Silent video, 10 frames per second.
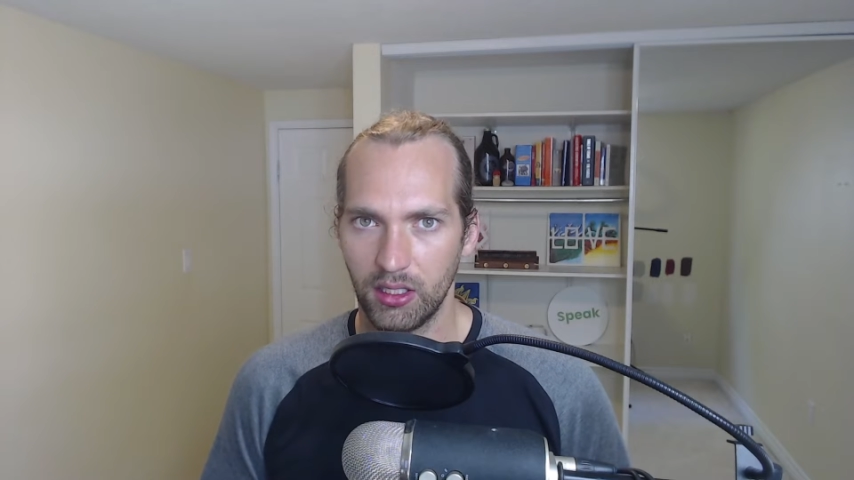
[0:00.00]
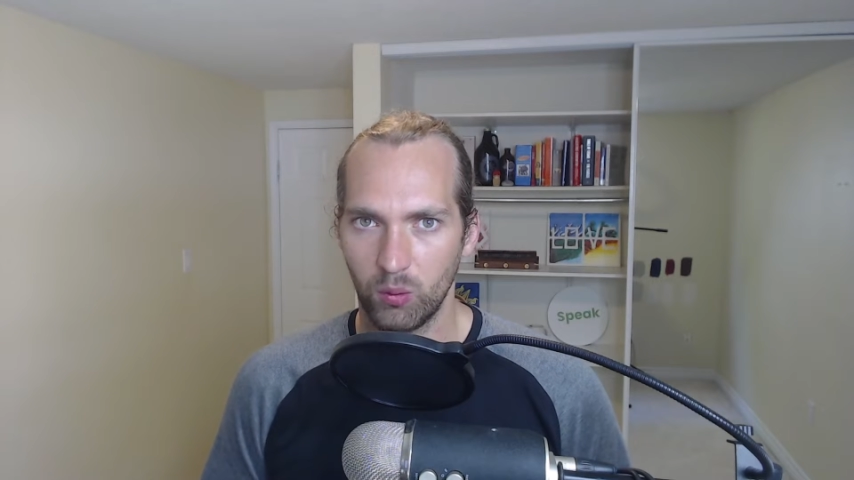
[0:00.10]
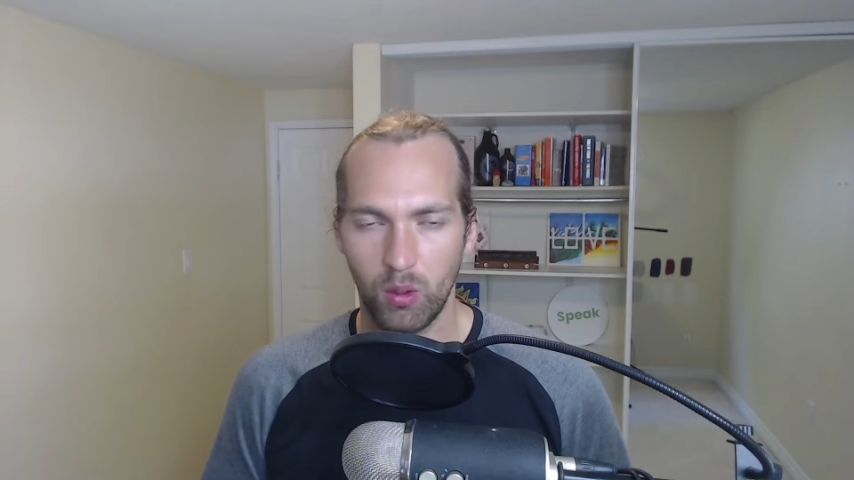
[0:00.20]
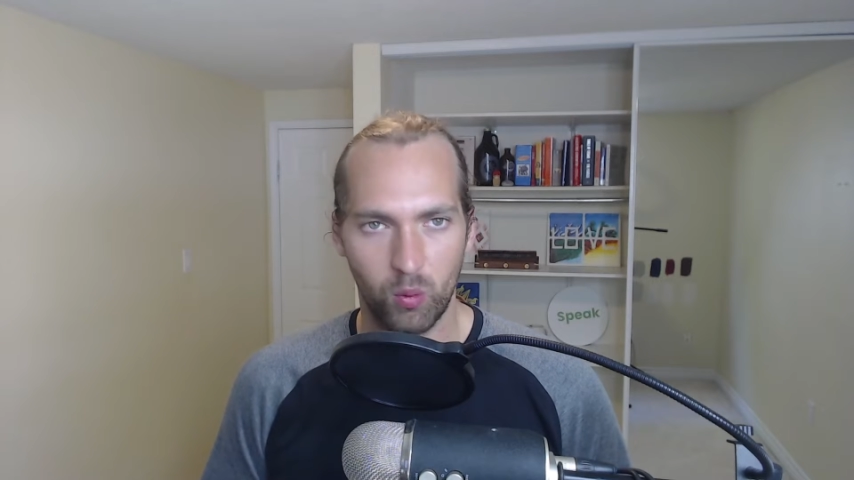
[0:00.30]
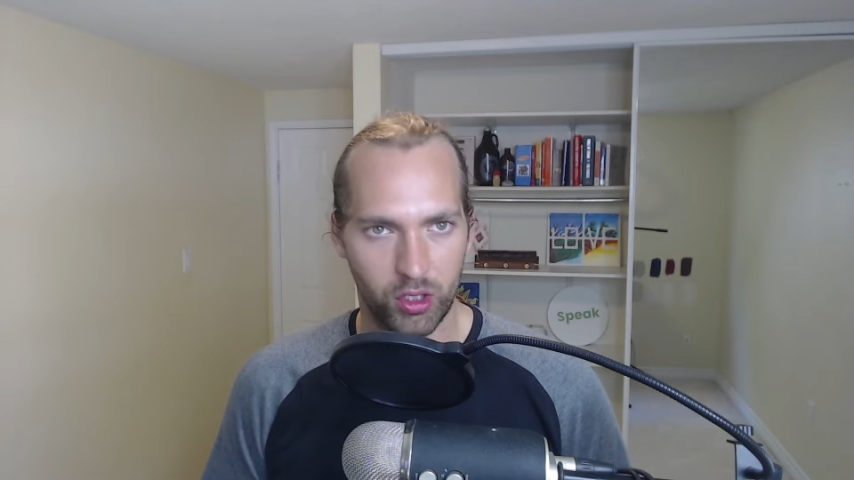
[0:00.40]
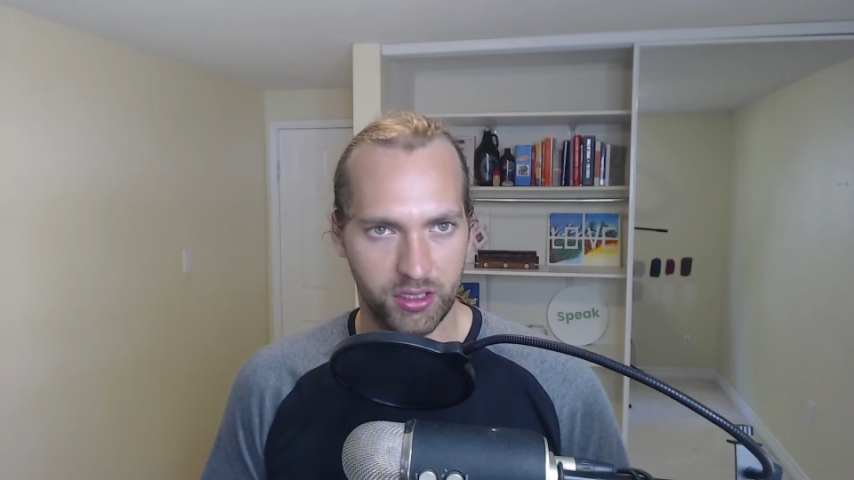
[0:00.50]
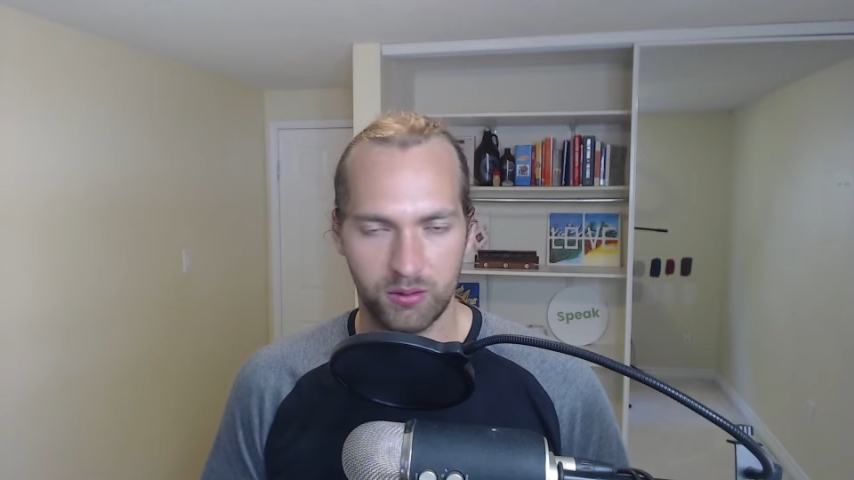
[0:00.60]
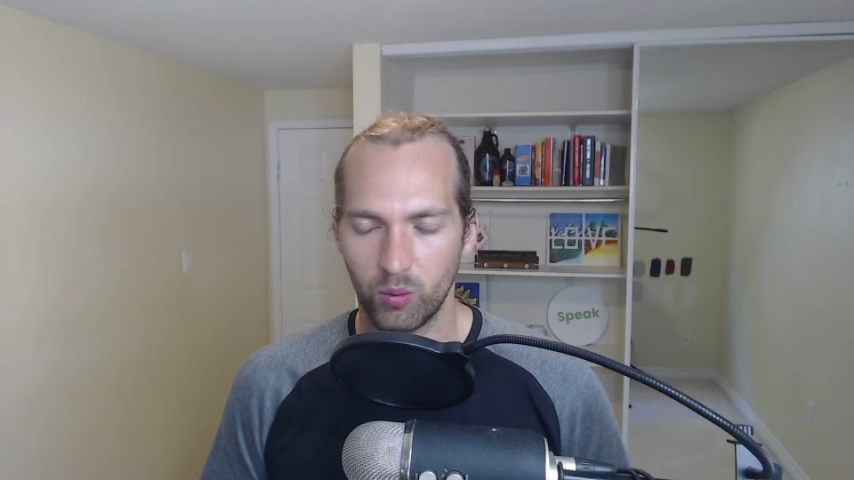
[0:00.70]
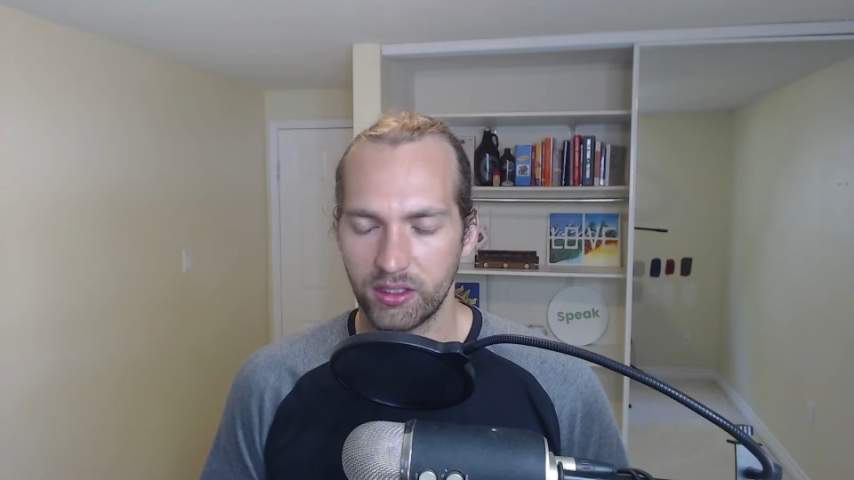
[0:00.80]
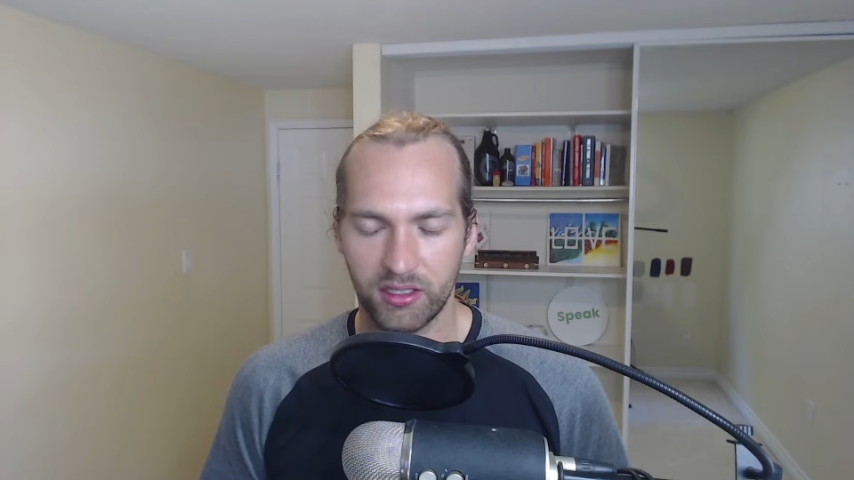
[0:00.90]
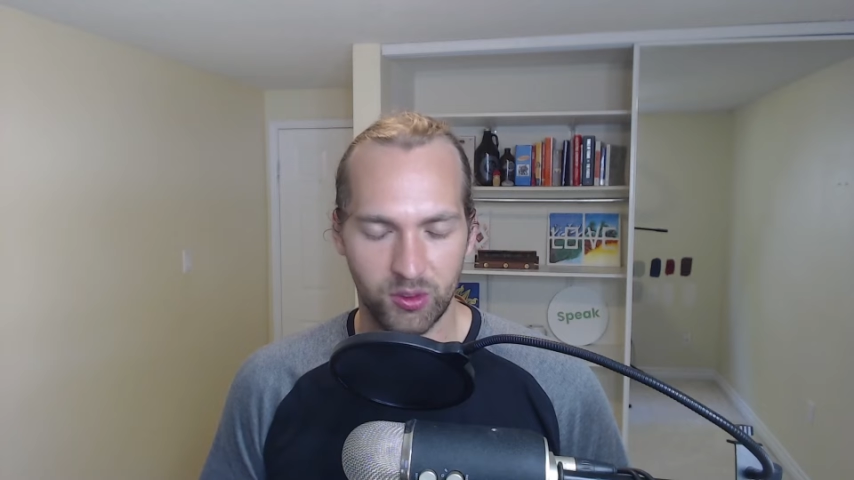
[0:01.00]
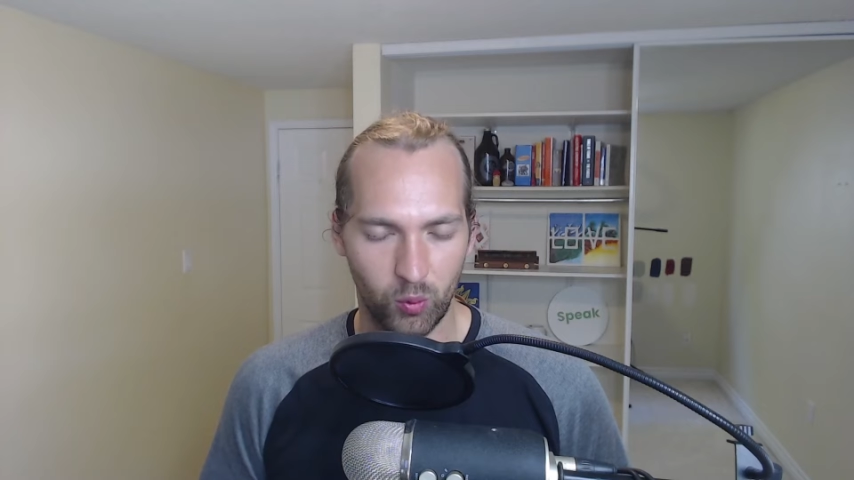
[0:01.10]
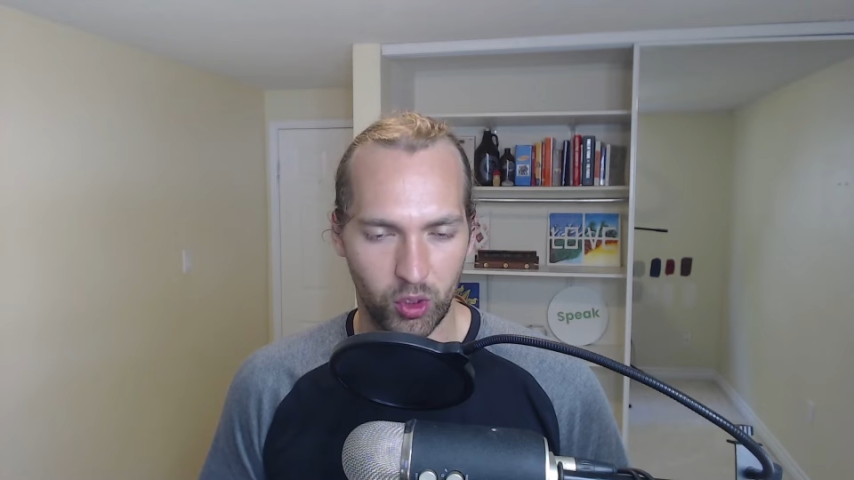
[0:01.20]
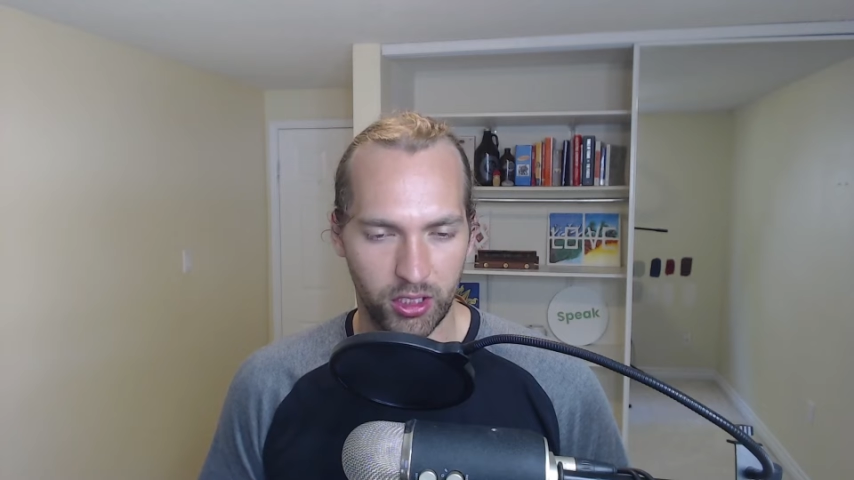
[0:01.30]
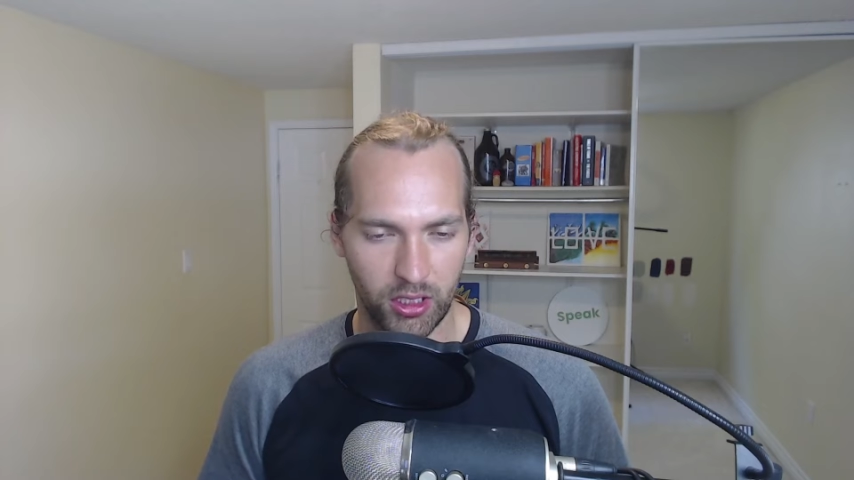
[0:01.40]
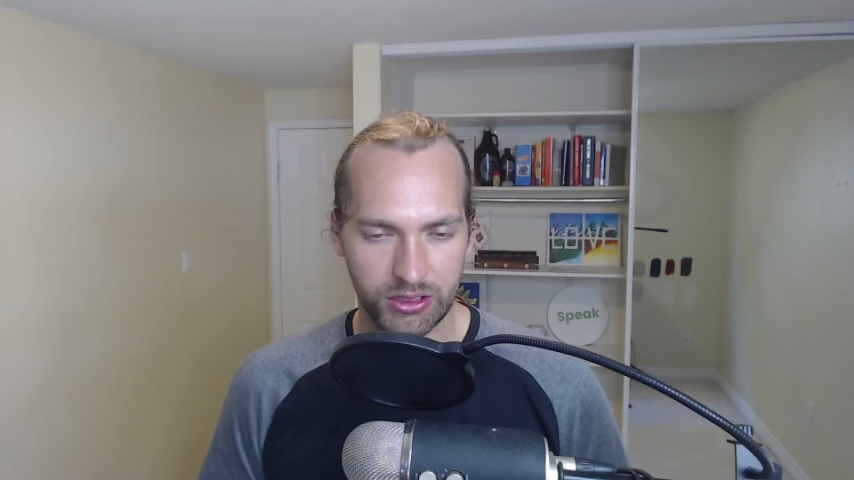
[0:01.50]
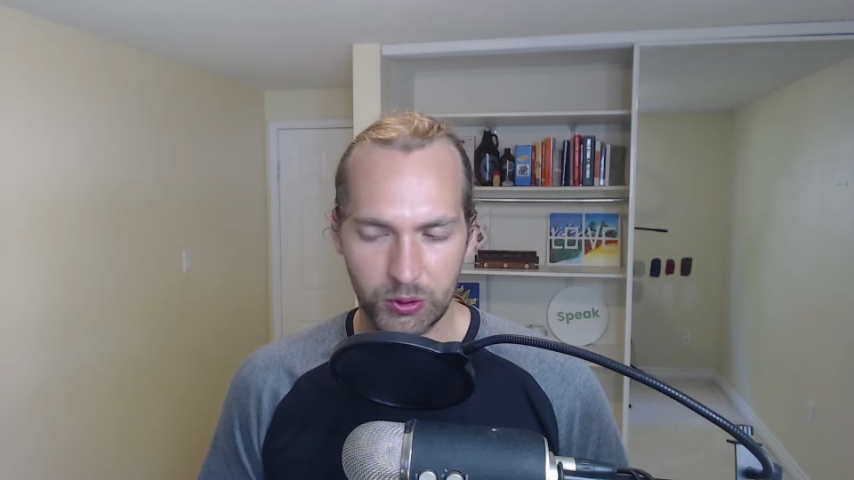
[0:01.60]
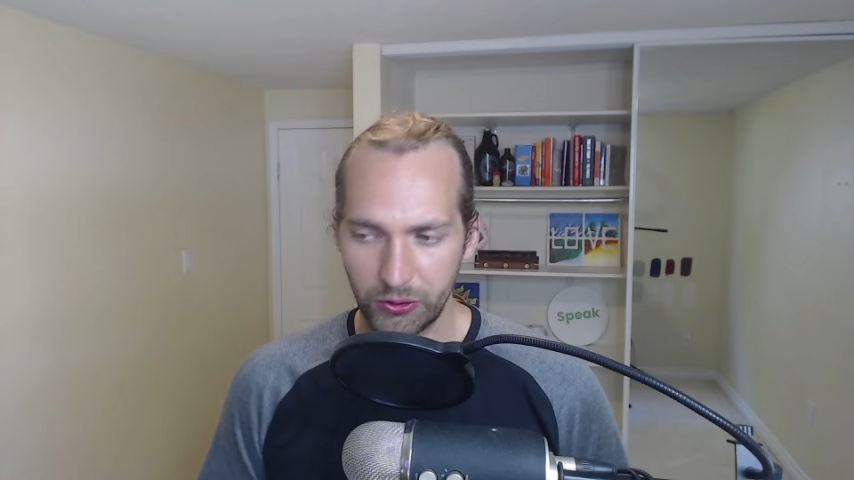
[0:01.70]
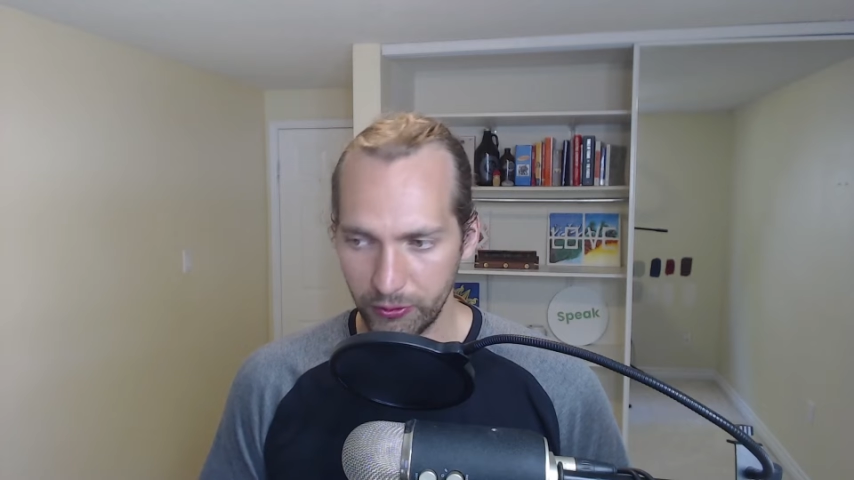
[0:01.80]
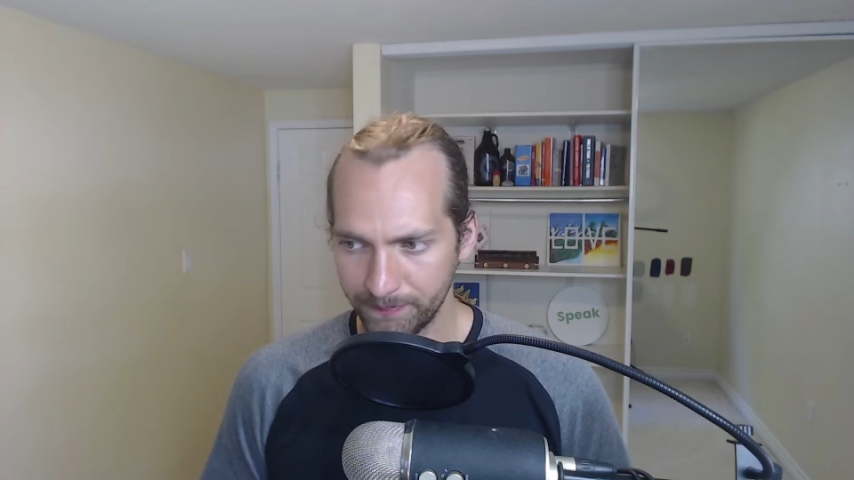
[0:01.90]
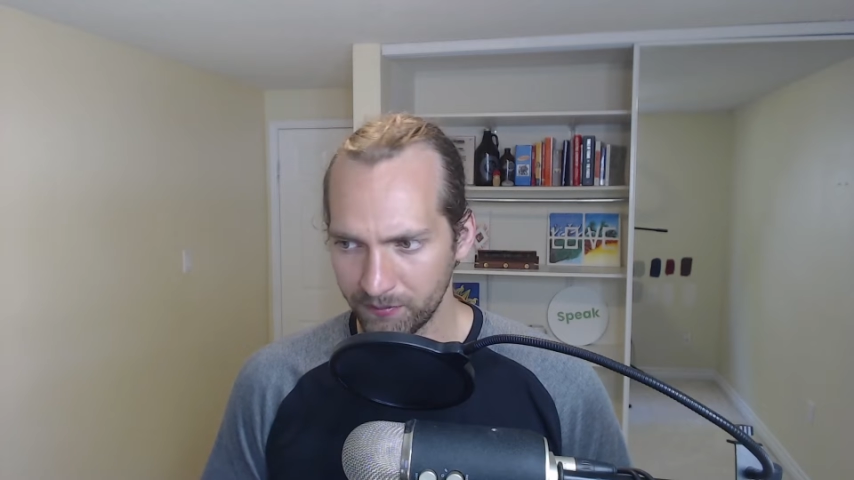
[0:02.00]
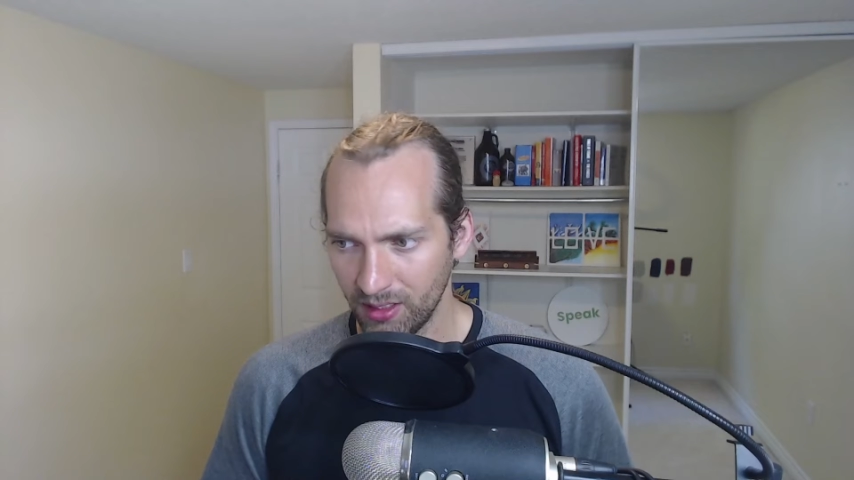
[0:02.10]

what works and what doesn't work on YouTube.